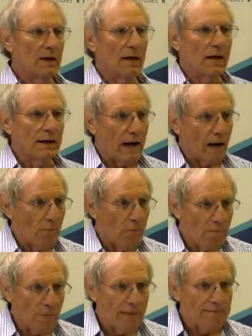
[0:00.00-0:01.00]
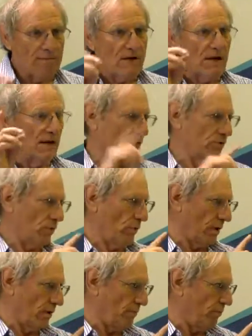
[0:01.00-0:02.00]
Now, here's where
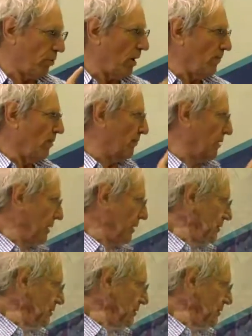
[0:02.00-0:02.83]
the problem begins,